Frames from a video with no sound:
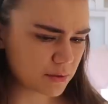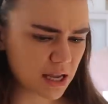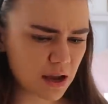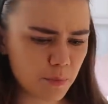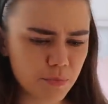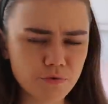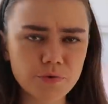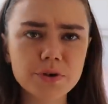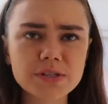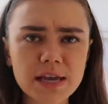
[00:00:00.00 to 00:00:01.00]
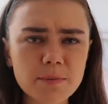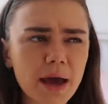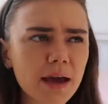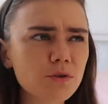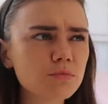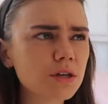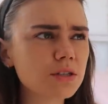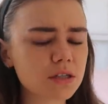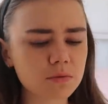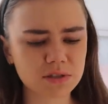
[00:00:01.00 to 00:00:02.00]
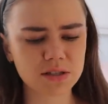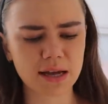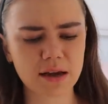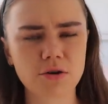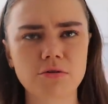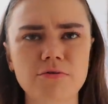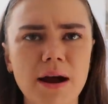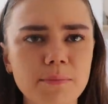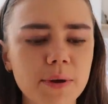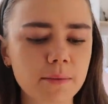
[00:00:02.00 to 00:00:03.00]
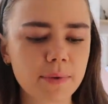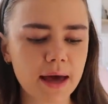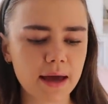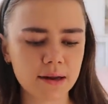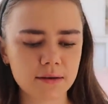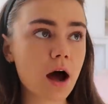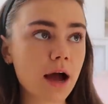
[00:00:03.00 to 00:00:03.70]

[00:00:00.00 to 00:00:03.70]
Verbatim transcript: It was like a bruising pain almost. It wasn't like a cramping pain.